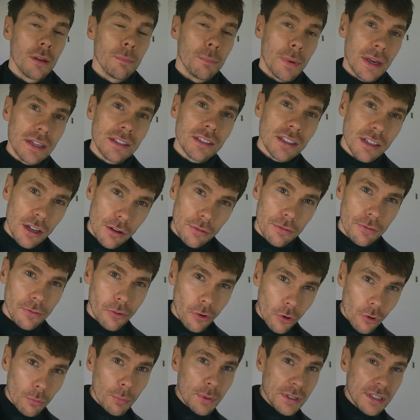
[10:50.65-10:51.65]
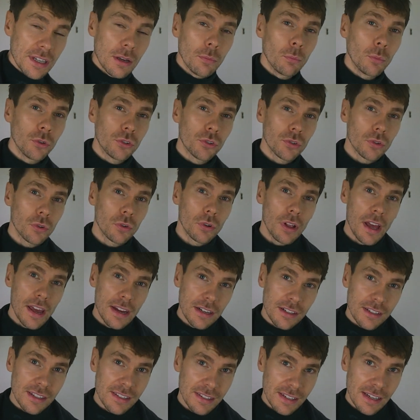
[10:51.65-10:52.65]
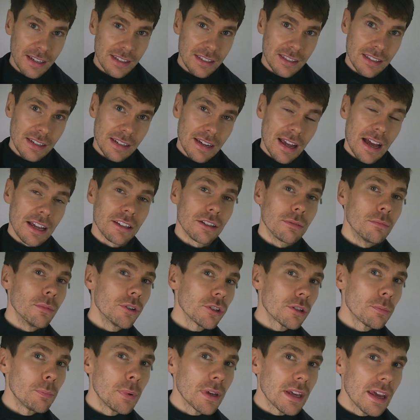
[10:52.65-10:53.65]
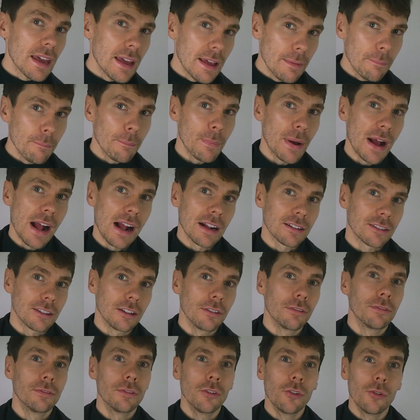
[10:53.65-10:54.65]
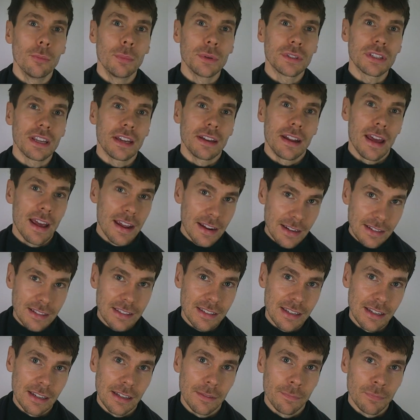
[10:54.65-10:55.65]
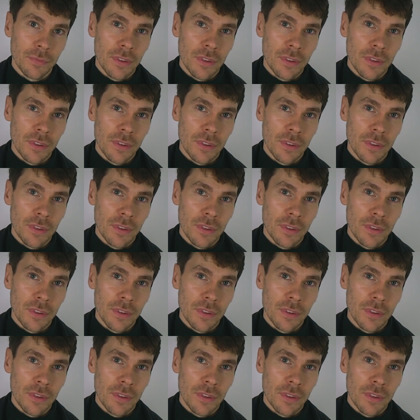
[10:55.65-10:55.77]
Basically, a 4% withdrawal at age 60 has a much bigger impact than 4% at 80.